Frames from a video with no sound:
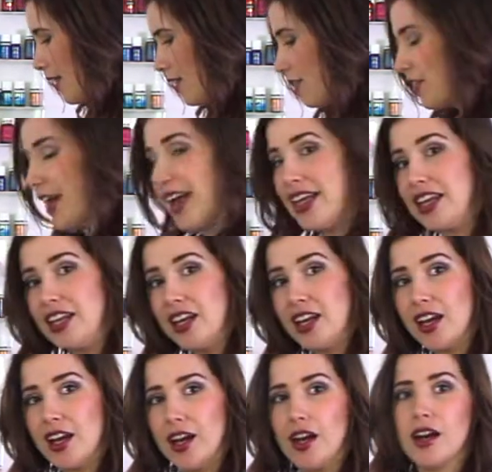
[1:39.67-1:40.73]
Then
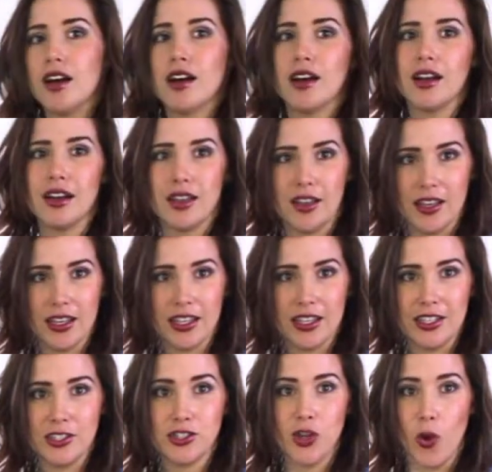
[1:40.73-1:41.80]

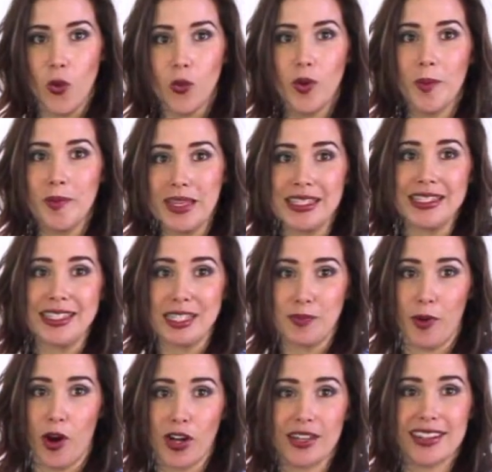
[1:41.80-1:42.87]
don't miss this
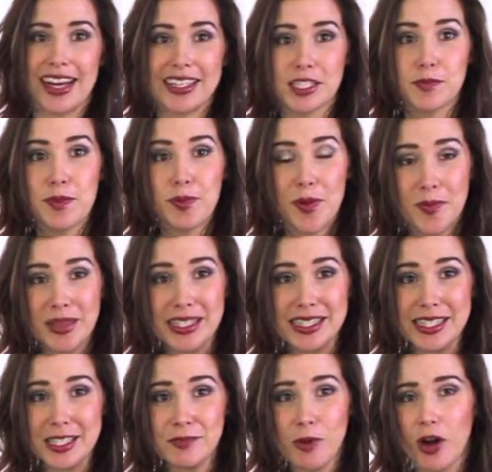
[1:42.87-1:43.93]
part. Lots of people miss
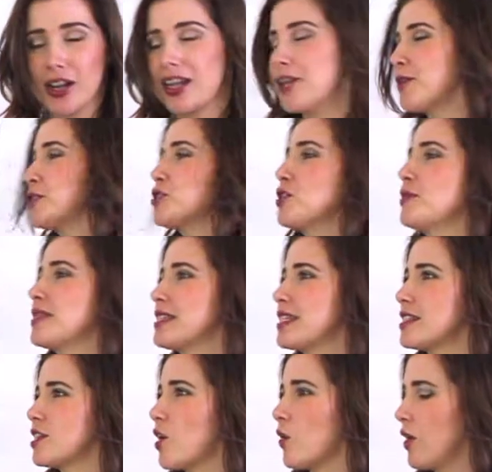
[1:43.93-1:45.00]
this part. I don't want you to miss it.
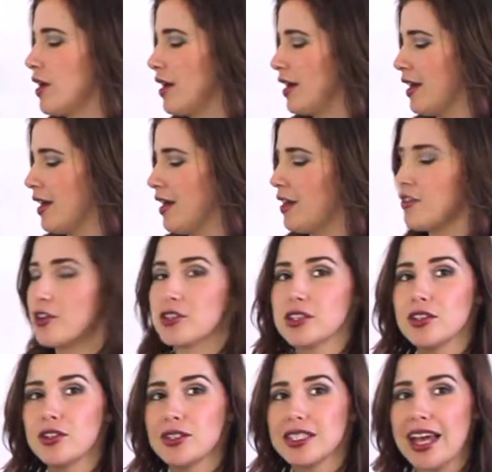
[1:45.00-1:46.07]
So there's a
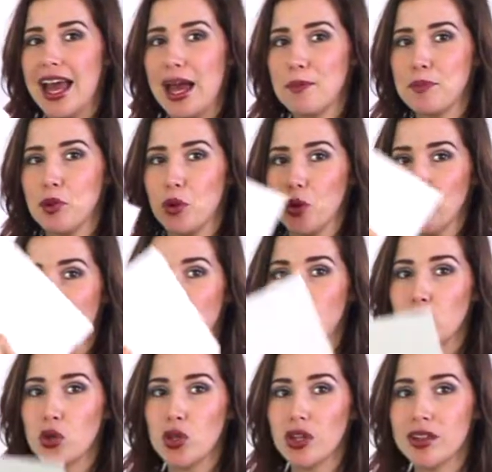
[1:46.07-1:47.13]
little tab pull.
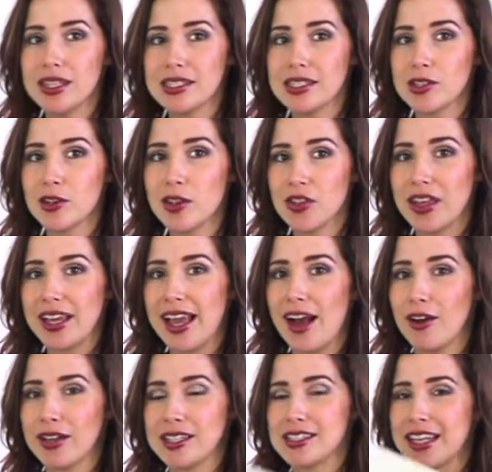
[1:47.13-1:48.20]
Pull this little thing
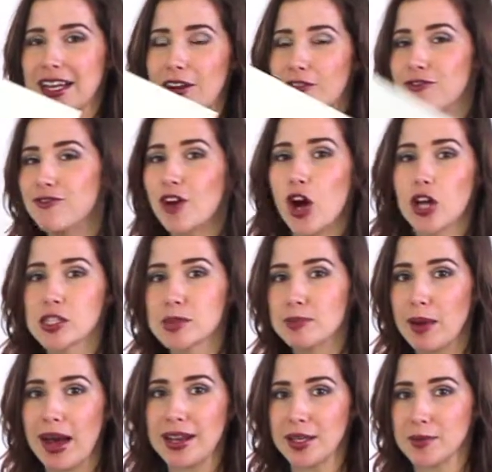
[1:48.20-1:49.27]
out. It's like a false
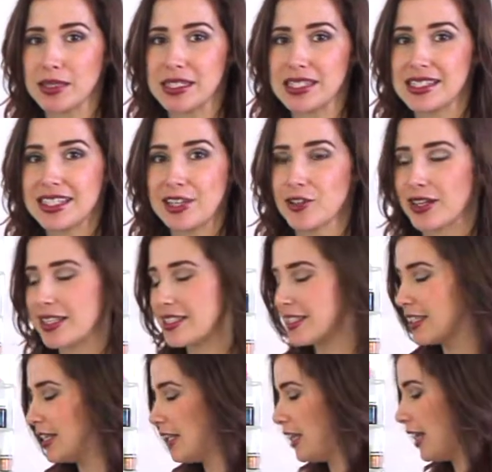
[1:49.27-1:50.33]
bottom. It's secret.
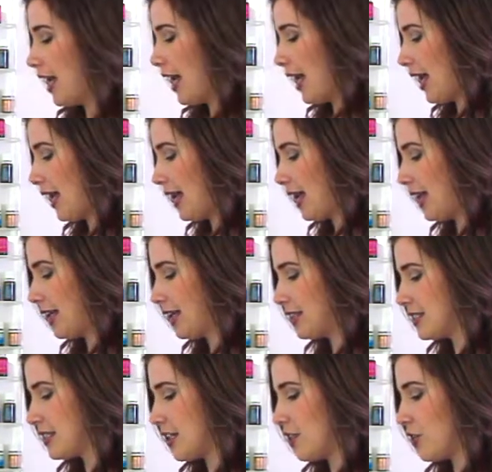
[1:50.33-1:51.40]
And
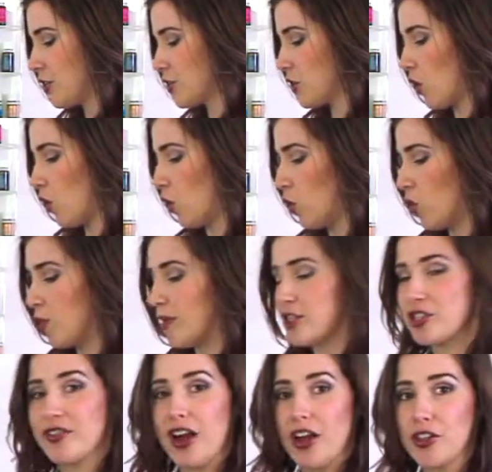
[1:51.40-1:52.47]
there's a whole bunch
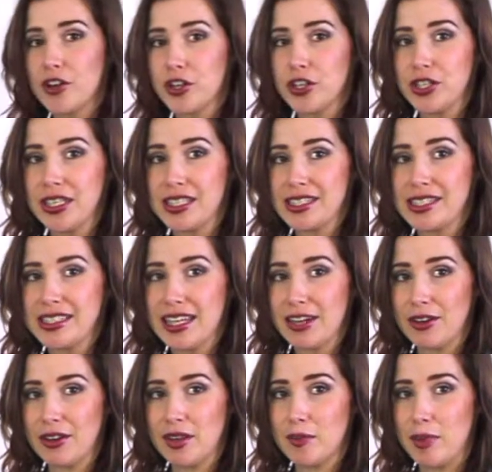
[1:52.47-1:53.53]
of other goodies down
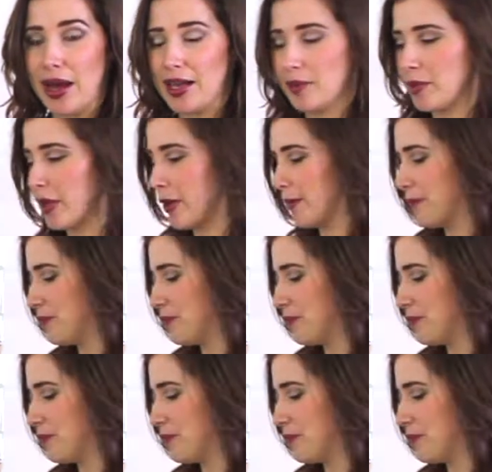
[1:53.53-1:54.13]
in the bottom here.